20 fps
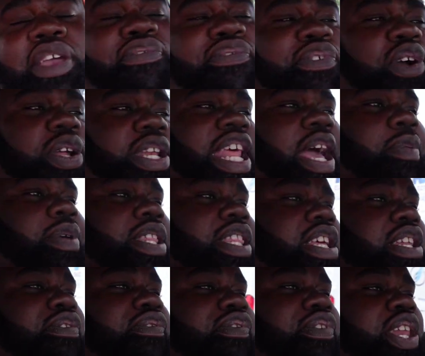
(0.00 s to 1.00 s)
vert that we
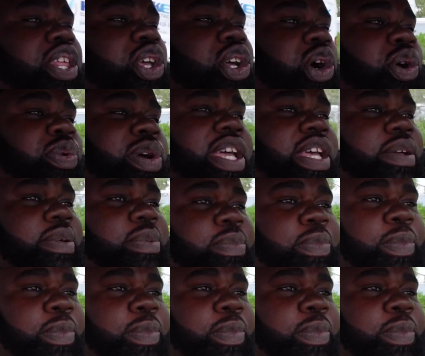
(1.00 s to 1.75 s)
did the video with,